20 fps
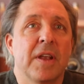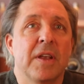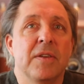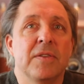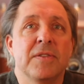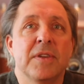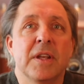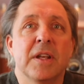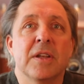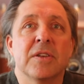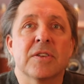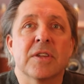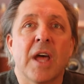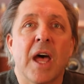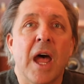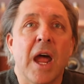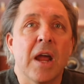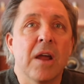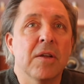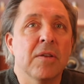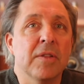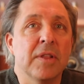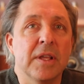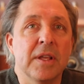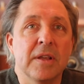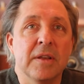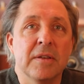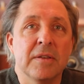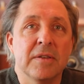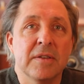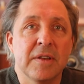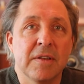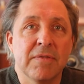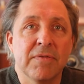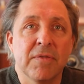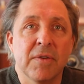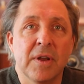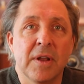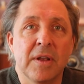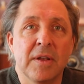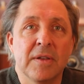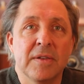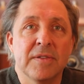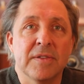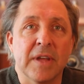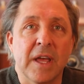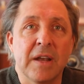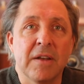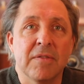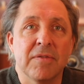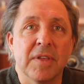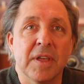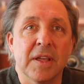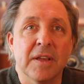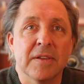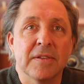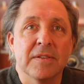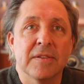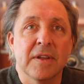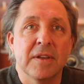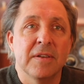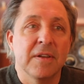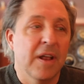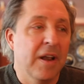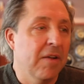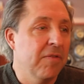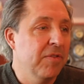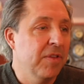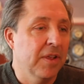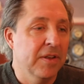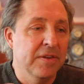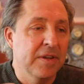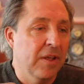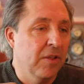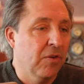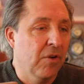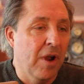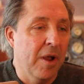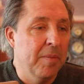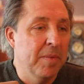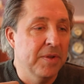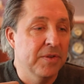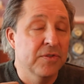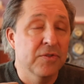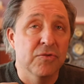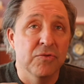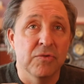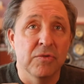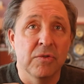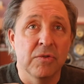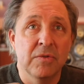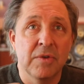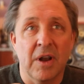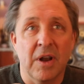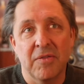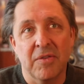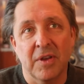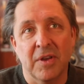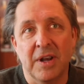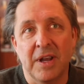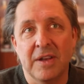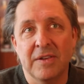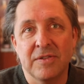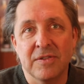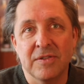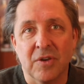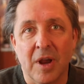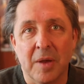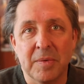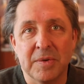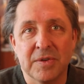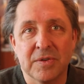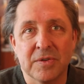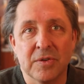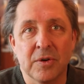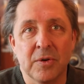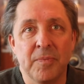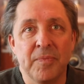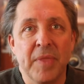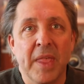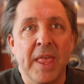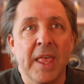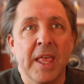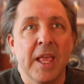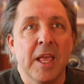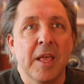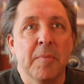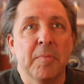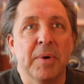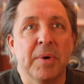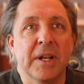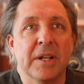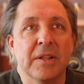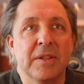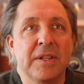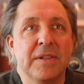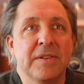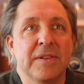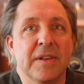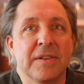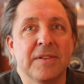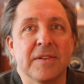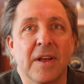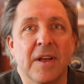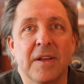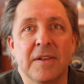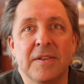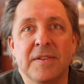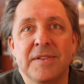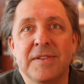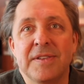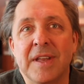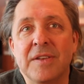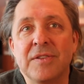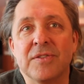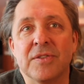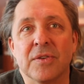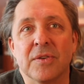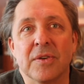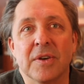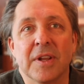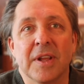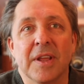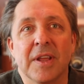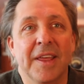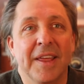and you see an entirely different side of things. And not everything on Telegram is true. Not everything on Instagram is true, but at least it's uncensored